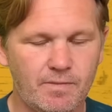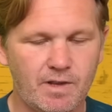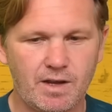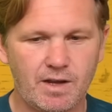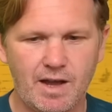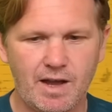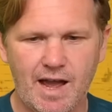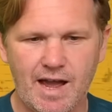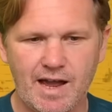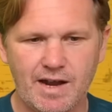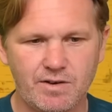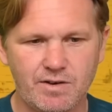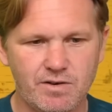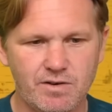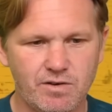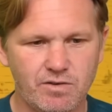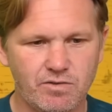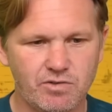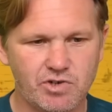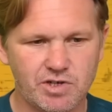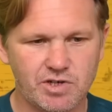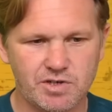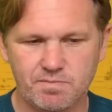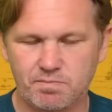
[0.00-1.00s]
and
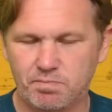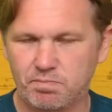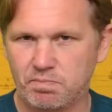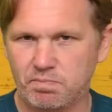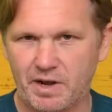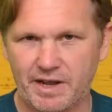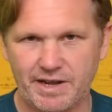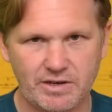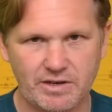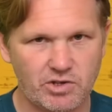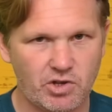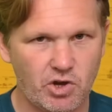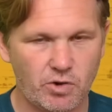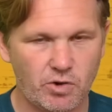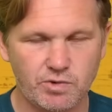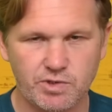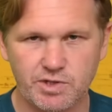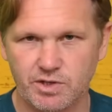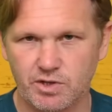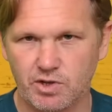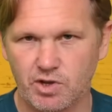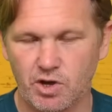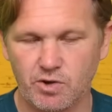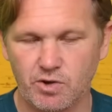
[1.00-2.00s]
just played coast
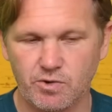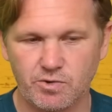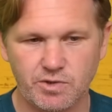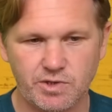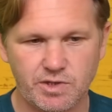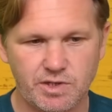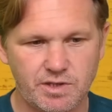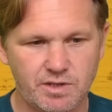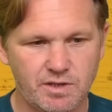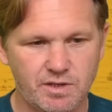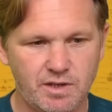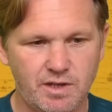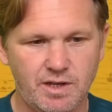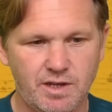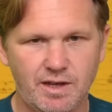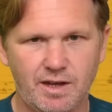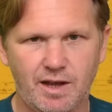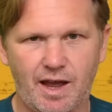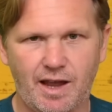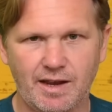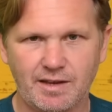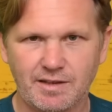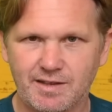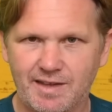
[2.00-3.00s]
to coast
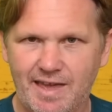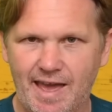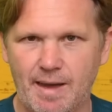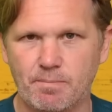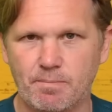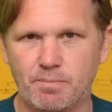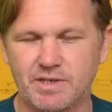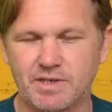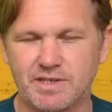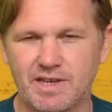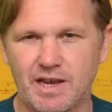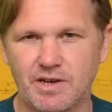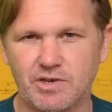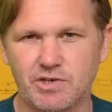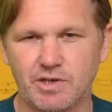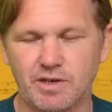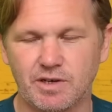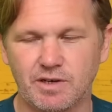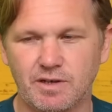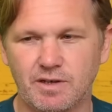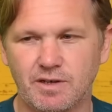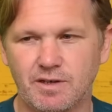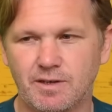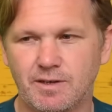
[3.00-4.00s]
and kept possession.
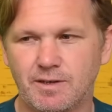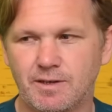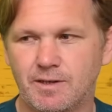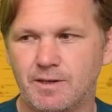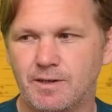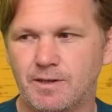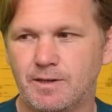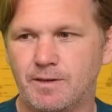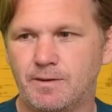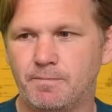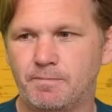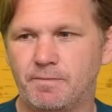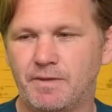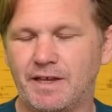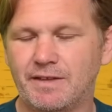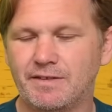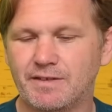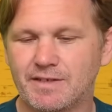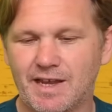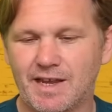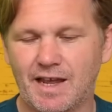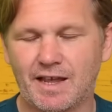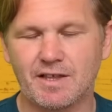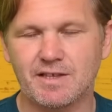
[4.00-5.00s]
In the
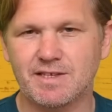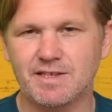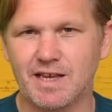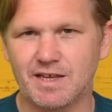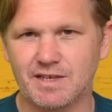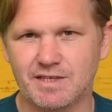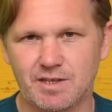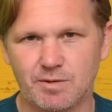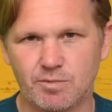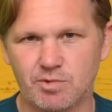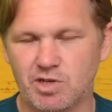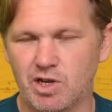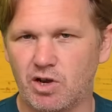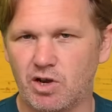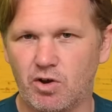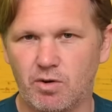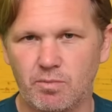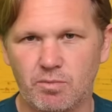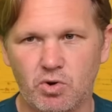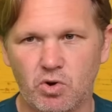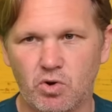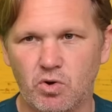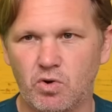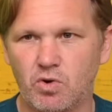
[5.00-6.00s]
second test, it was a lot
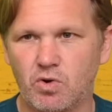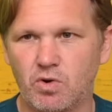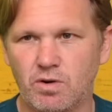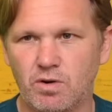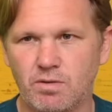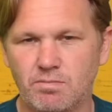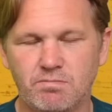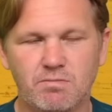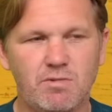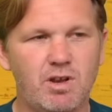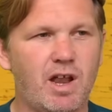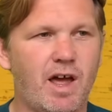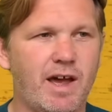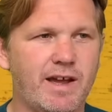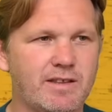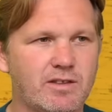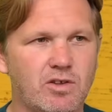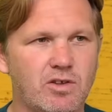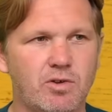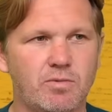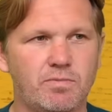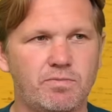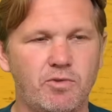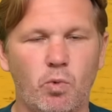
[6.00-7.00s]
more like
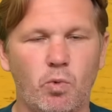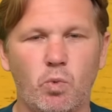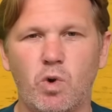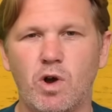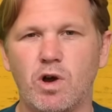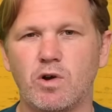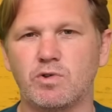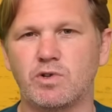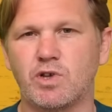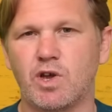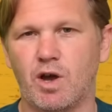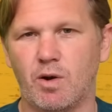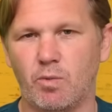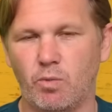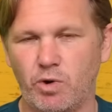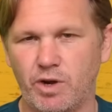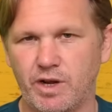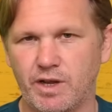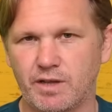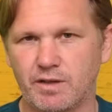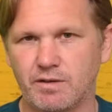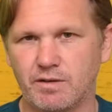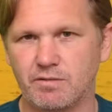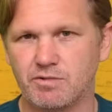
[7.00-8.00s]
the World Cup
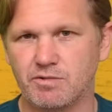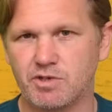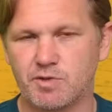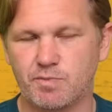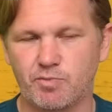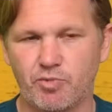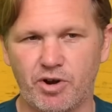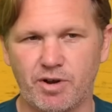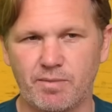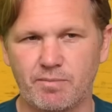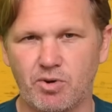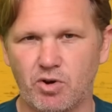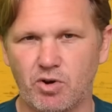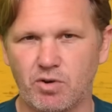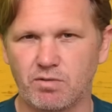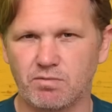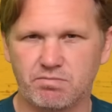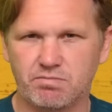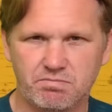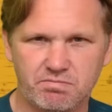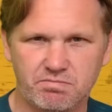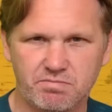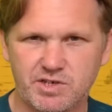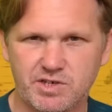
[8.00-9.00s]
winning Springbok
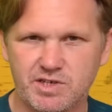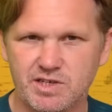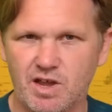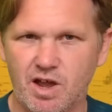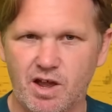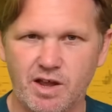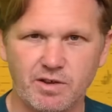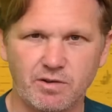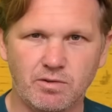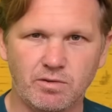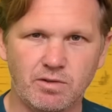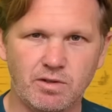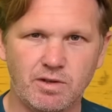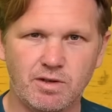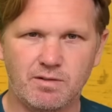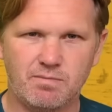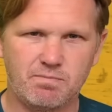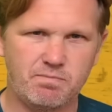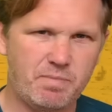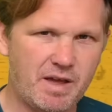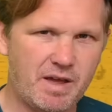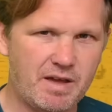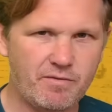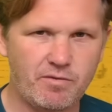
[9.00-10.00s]
style,
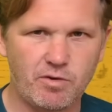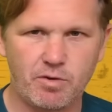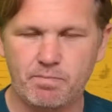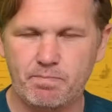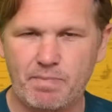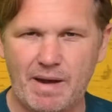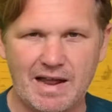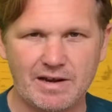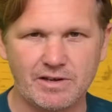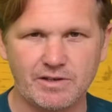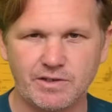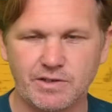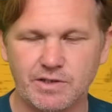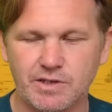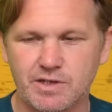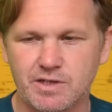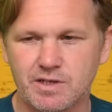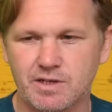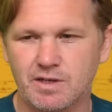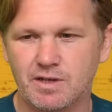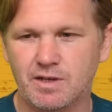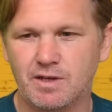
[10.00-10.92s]
bit of a balance.